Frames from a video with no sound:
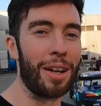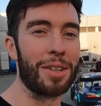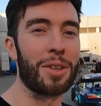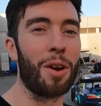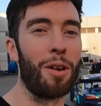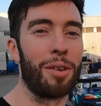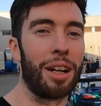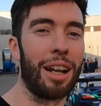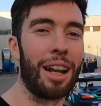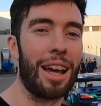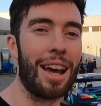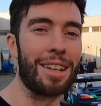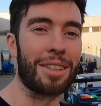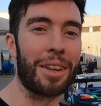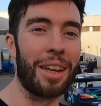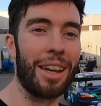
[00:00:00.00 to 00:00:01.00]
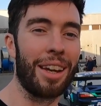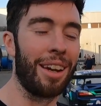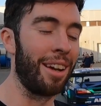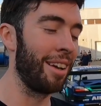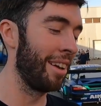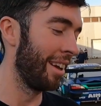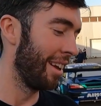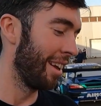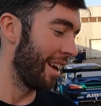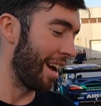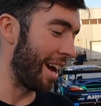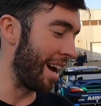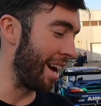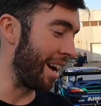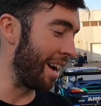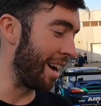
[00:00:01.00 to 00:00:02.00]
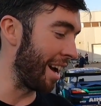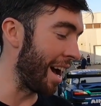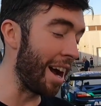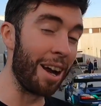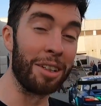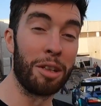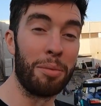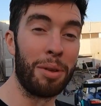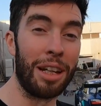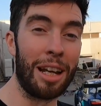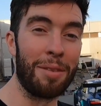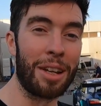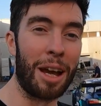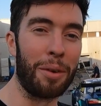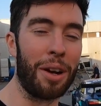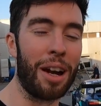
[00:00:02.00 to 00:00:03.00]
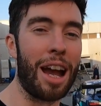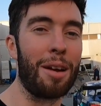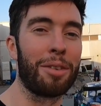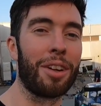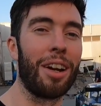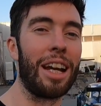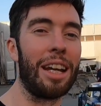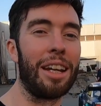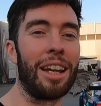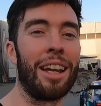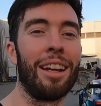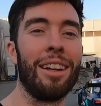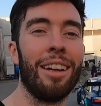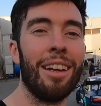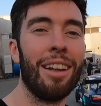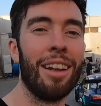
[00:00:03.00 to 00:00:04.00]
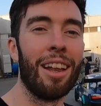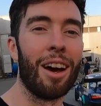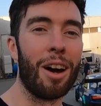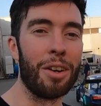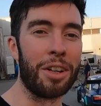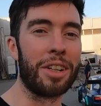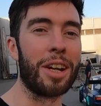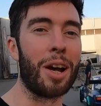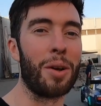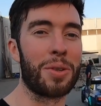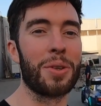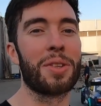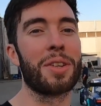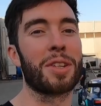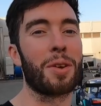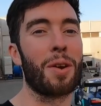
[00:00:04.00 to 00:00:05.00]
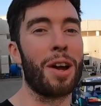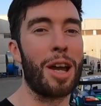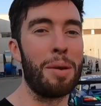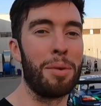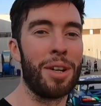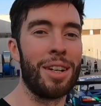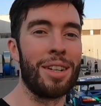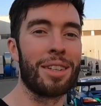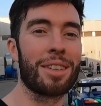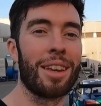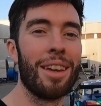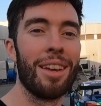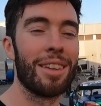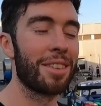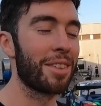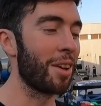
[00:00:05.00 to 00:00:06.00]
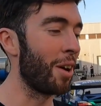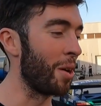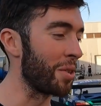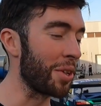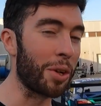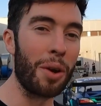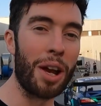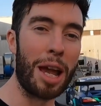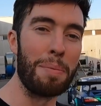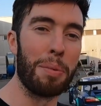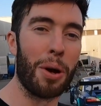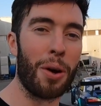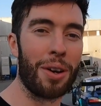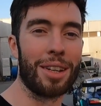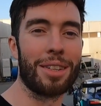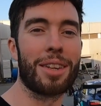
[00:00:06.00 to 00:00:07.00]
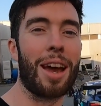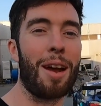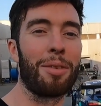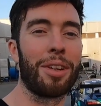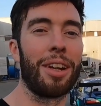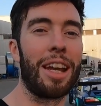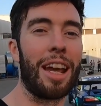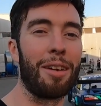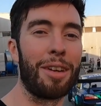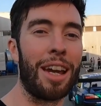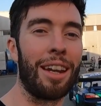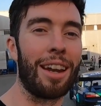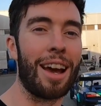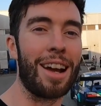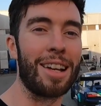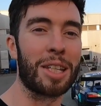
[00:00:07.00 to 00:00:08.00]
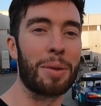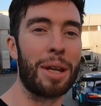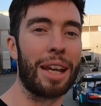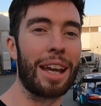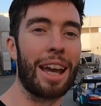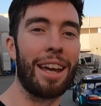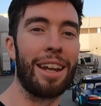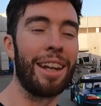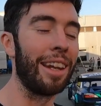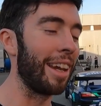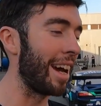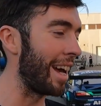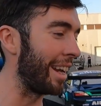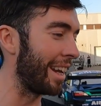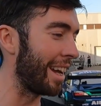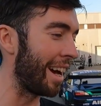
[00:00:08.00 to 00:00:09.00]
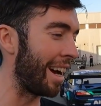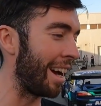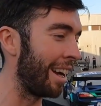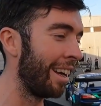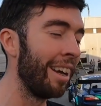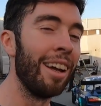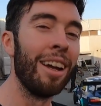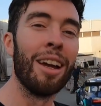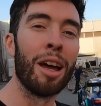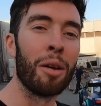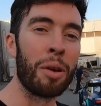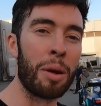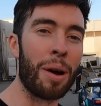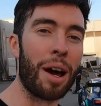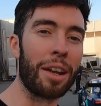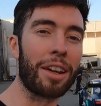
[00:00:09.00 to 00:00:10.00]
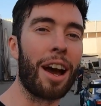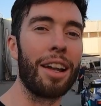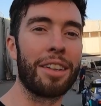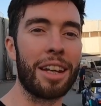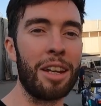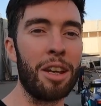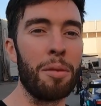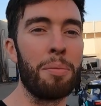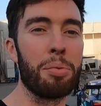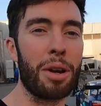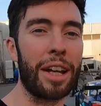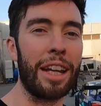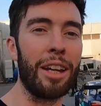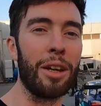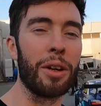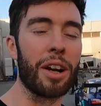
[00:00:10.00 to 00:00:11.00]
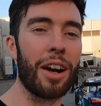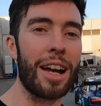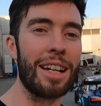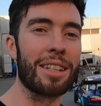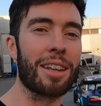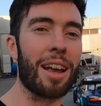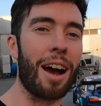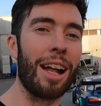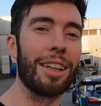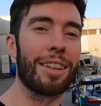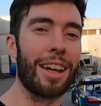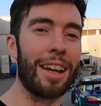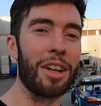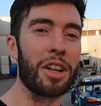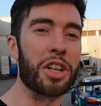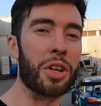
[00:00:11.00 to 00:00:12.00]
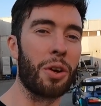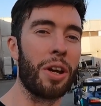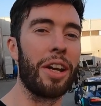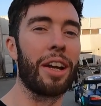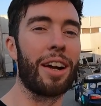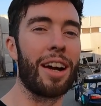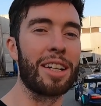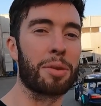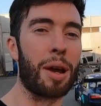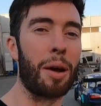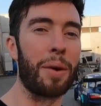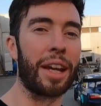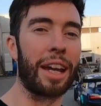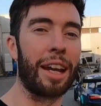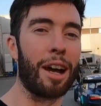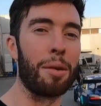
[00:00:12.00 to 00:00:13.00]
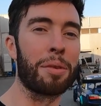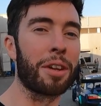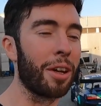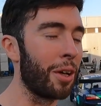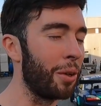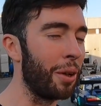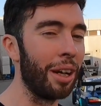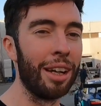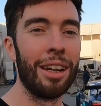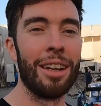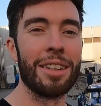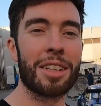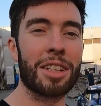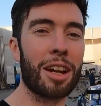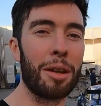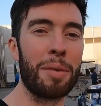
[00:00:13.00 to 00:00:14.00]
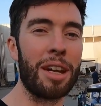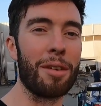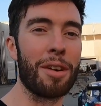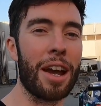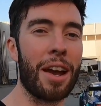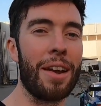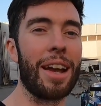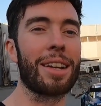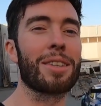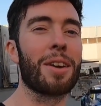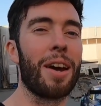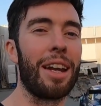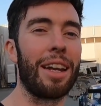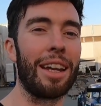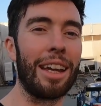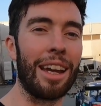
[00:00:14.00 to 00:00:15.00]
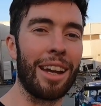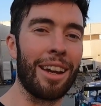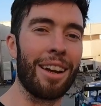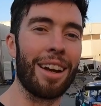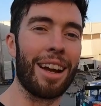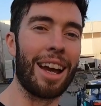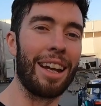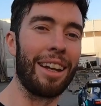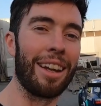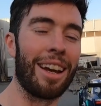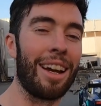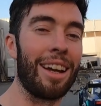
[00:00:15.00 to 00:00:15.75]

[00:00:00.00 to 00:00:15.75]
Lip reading: us over the last year. Hard to believe that we're after hitting 100,000 subscribers, so it's a great bonus after the event last weekend, and we want to continue bringing you guys content and show you guys what we get up to. It's going to be a very exciting year, and